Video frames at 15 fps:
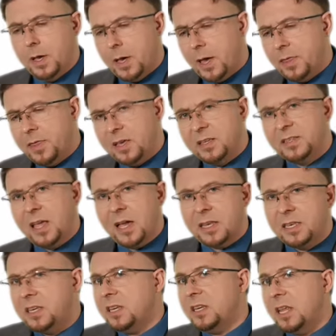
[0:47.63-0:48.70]
And the
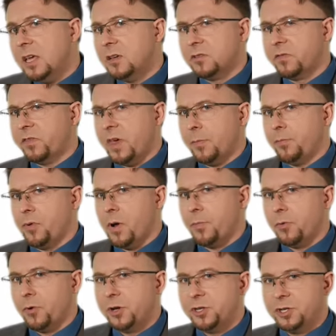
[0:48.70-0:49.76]
exact details of that
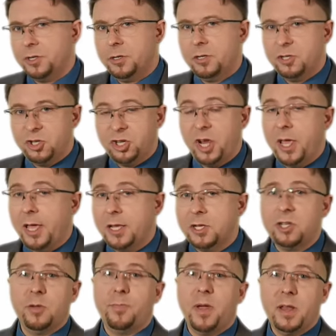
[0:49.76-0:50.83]
preparation change
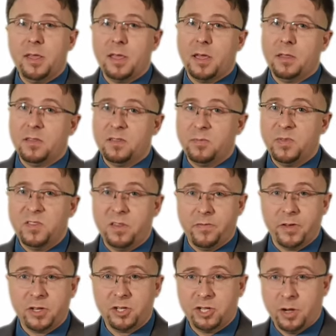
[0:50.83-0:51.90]
depending on the
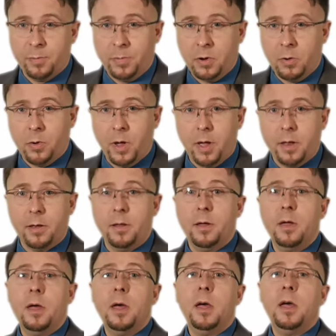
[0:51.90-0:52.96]
specific ship you're on.
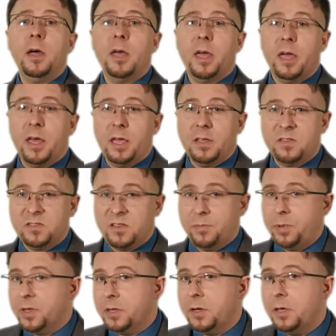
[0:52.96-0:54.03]
A
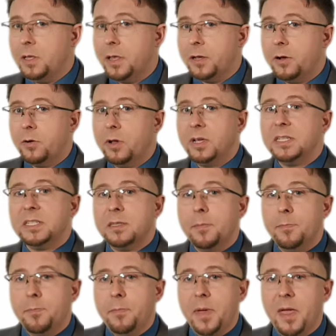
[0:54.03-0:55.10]
stability letter is the
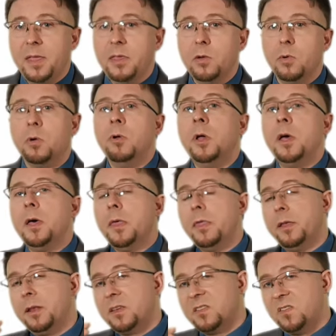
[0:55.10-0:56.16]
manual
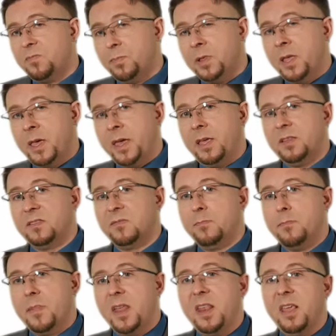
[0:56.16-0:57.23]
that explains
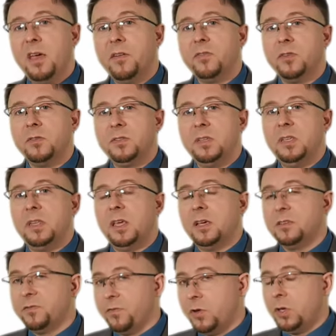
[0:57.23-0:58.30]
many of those
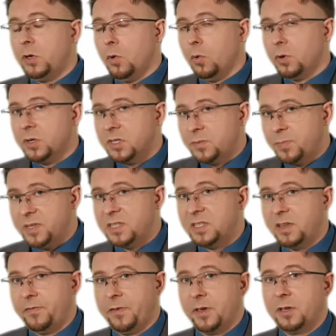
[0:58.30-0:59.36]
details for your
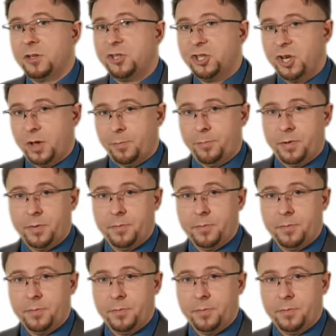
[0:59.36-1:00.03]
specific ship.